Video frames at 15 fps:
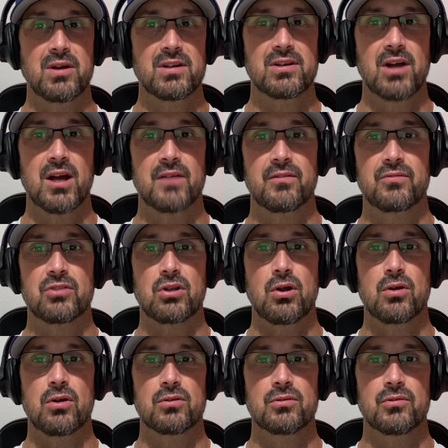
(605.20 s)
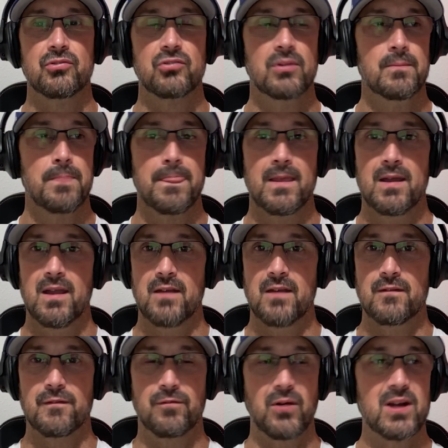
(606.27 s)
Brandon Donovan for the Cardinals,
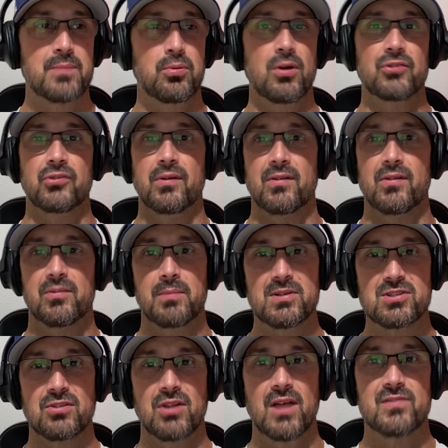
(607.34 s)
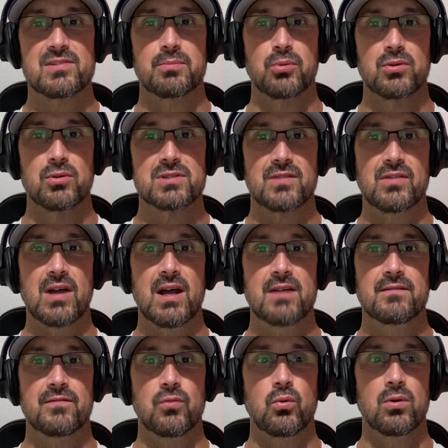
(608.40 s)
and Freddie Peralta. As much love as the Brewers have
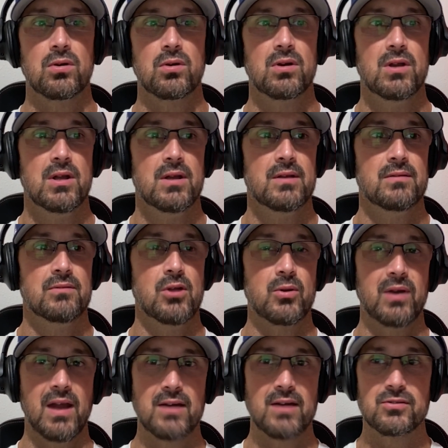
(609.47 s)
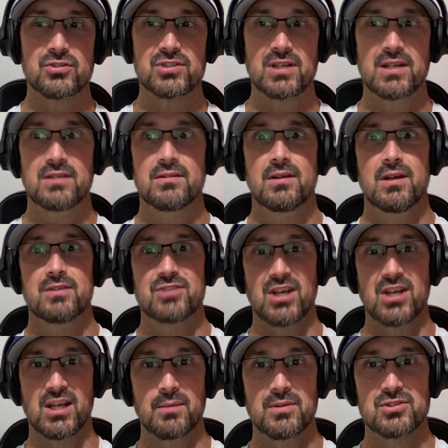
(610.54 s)
gotten for Logan Henderson,
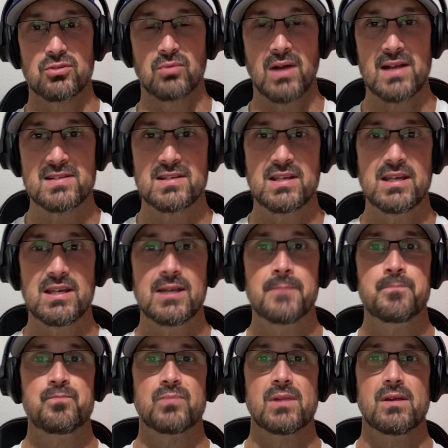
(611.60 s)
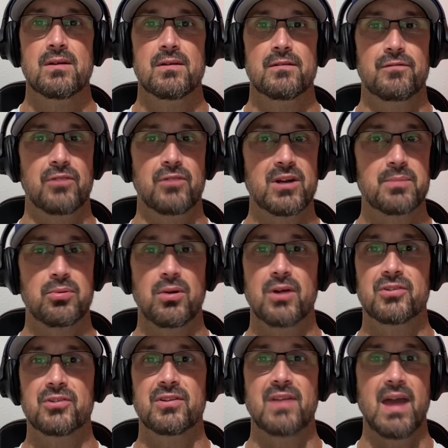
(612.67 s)
Jacob Mizorowski, Freddie
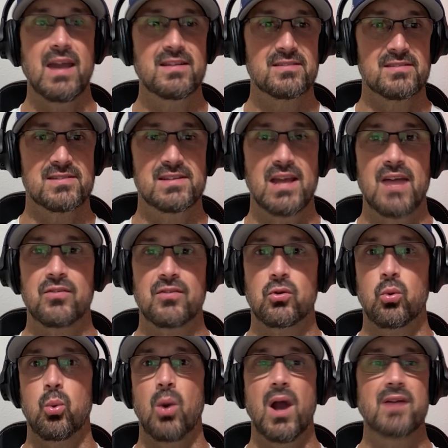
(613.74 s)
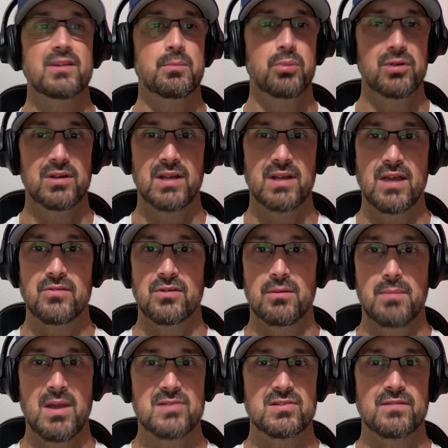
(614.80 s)
Peralta, the ace of the staff, quietly putting together an
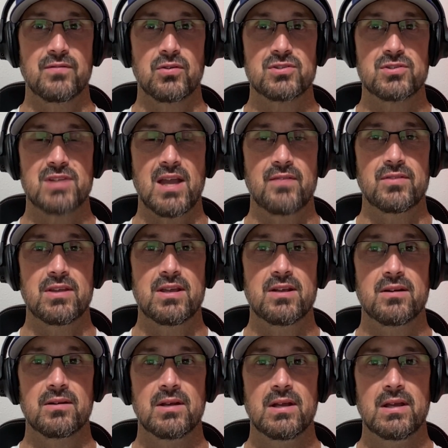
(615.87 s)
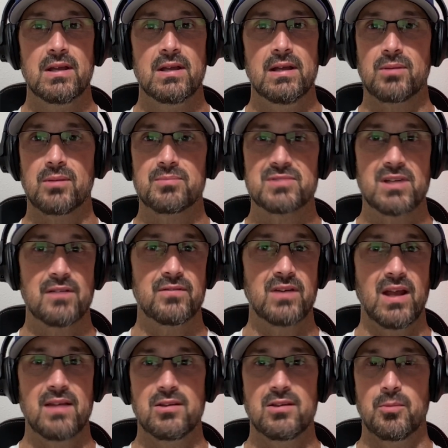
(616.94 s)
amazing first half of the year. Took himself
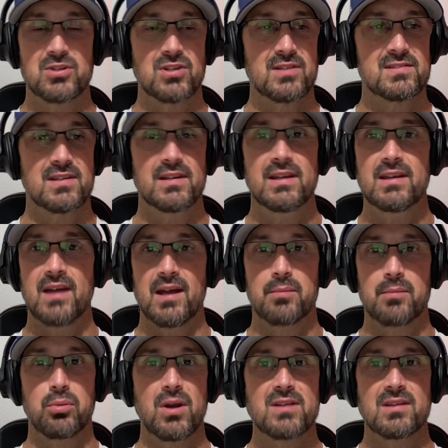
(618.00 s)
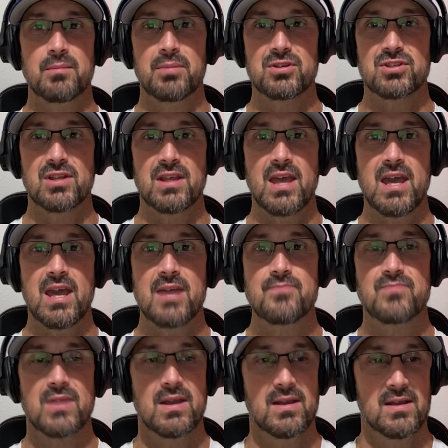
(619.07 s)
and pitched on Sunday, had a break, didn't pitch in the
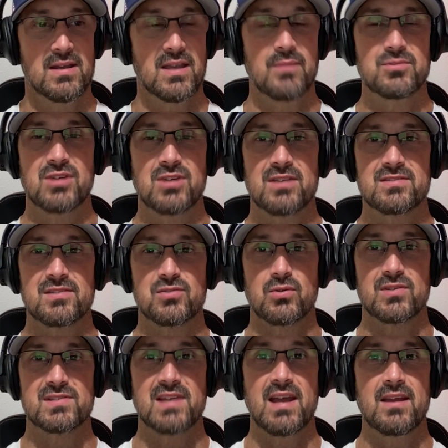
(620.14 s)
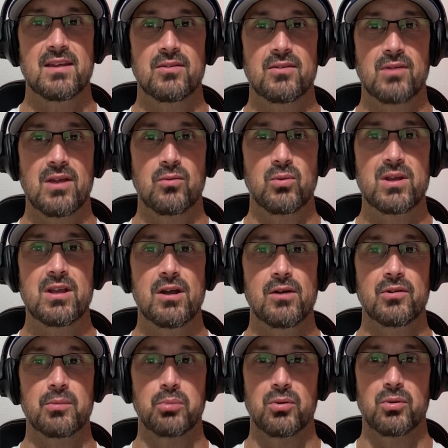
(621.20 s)
game, give him a chance to sort of set and
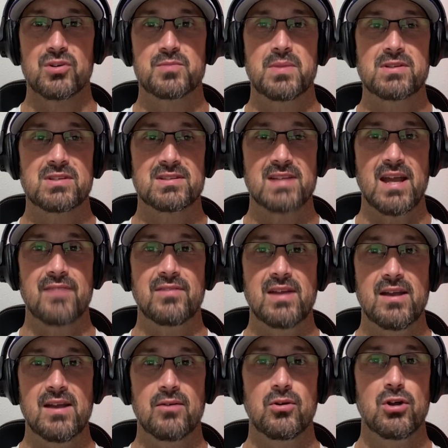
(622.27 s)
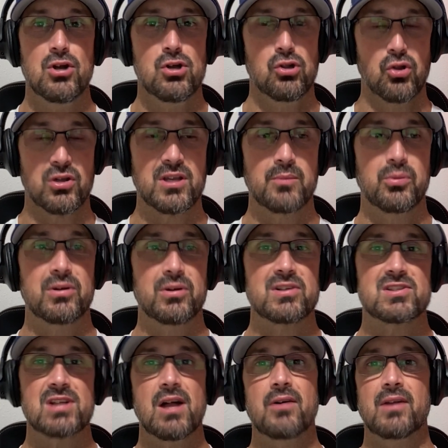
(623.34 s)
re-go. The Brewers pitching staff now looking pretty
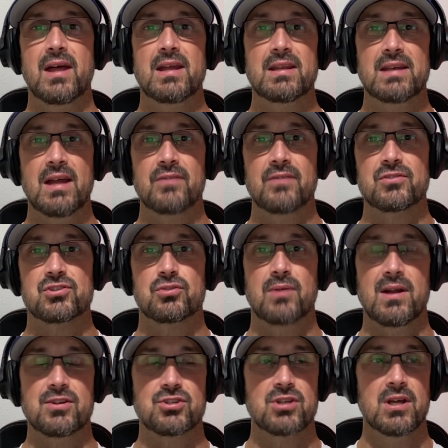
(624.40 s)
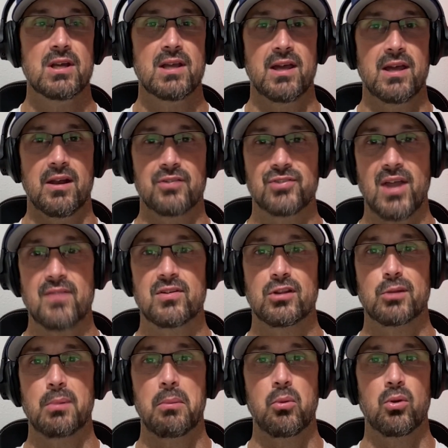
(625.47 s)
solid heading down the stretch, and I'll dive into a
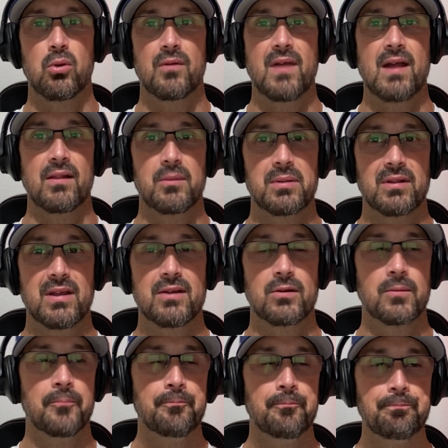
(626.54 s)
little bit more of that a little bit later.